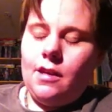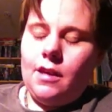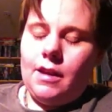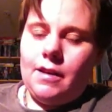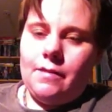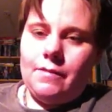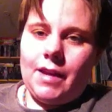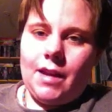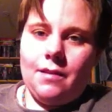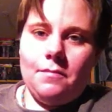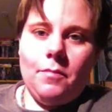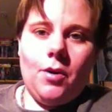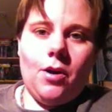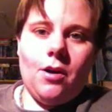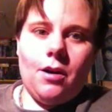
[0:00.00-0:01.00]
of getting
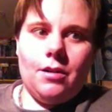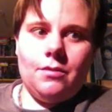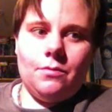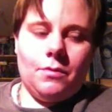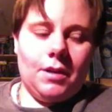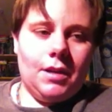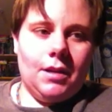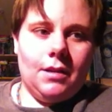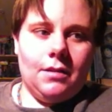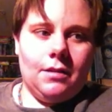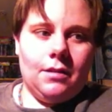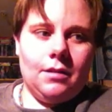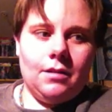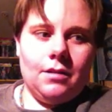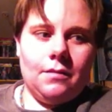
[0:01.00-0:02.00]
pawned
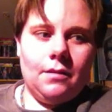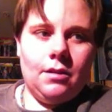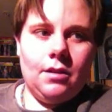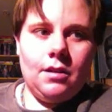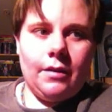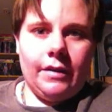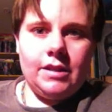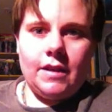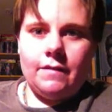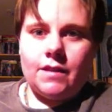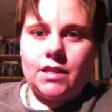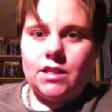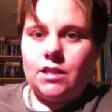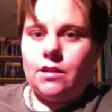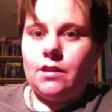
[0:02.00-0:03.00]
when I was
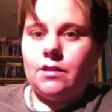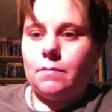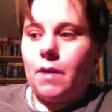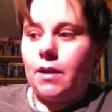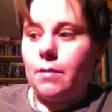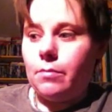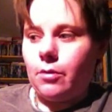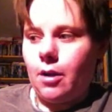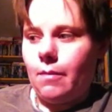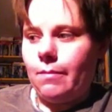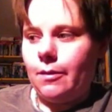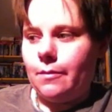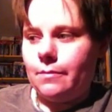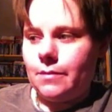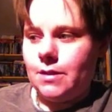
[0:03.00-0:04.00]
having serious money
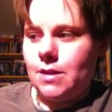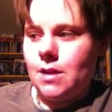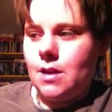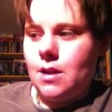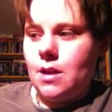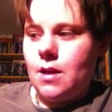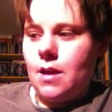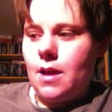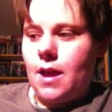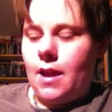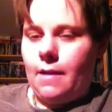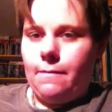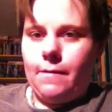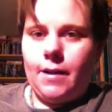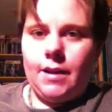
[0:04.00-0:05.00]
problems, and
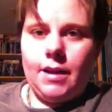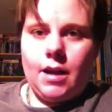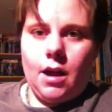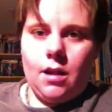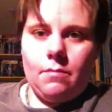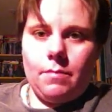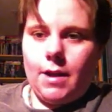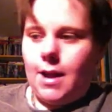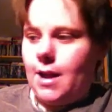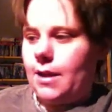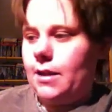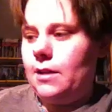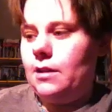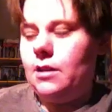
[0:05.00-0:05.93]
I finally got it back.